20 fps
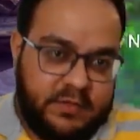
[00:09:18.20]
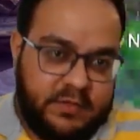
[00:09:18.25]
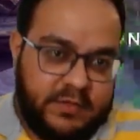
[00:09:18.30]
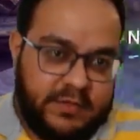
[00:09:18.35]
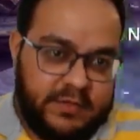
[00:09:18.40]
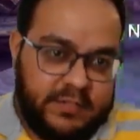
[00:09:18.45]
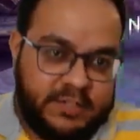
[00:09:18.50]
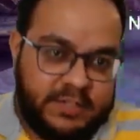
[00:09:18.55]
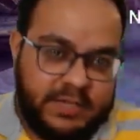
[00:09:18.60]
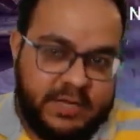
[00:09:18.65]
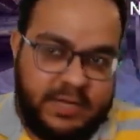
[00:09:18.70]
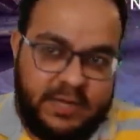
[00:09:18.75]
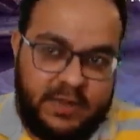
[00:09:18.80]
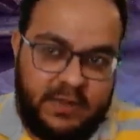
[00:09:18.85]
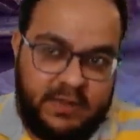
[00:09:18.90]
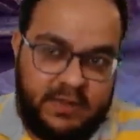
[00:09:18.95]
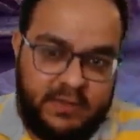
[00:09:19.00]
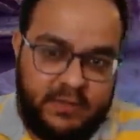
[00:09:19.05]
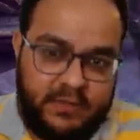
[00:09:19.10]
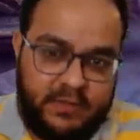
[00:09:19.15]
shield
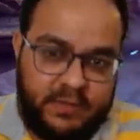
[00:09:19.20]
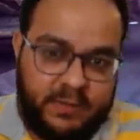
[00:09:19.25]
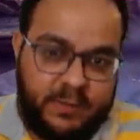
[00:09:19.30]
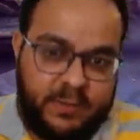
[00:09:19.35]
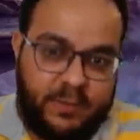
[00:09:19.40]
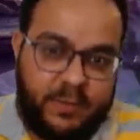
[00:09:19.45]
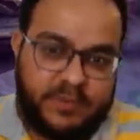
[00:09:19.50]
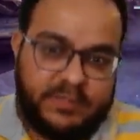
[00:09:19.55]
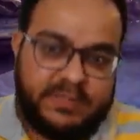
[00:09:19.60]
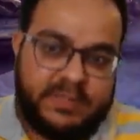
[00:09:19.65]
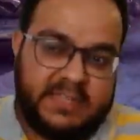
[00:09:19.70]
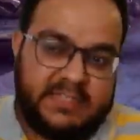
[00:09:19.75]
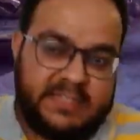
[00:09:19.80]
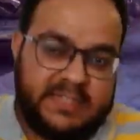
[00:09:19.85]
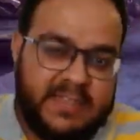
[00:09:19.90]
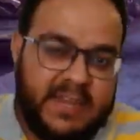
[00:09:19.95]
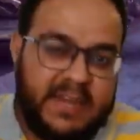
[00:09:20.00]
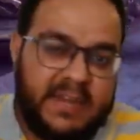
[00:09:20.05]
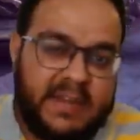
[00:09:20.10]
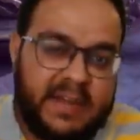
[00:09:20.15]
from the boss. That's
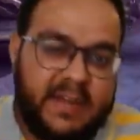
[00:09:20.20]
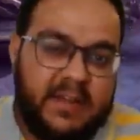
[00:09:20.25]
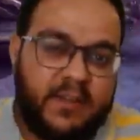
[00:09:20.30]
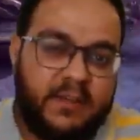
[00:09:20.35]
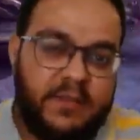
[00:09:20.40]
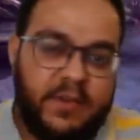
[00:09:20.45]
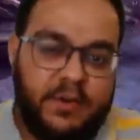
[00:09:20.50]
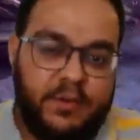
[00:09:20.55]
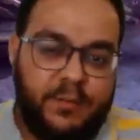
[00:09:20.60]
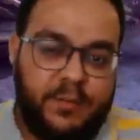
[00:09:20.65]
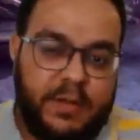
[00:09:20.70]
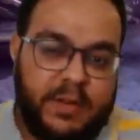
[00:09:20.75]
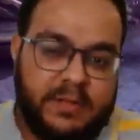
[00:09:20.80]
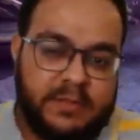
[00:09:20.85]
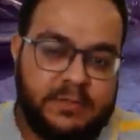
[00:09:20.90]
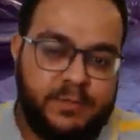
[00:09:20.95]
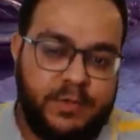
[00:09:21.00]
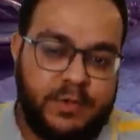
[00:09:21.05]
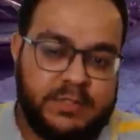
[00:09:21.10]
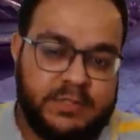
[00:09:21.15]
the intended way to play
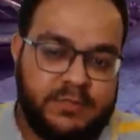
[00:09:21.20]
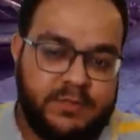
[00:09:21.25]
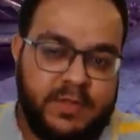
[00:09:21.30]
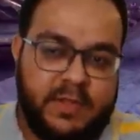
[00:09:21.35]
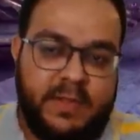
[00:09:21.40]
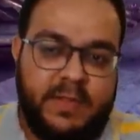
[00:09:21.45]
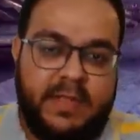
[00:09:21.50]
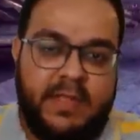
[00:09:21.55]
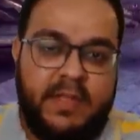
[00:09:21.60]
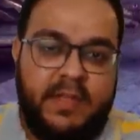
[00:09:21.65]
this boss as well.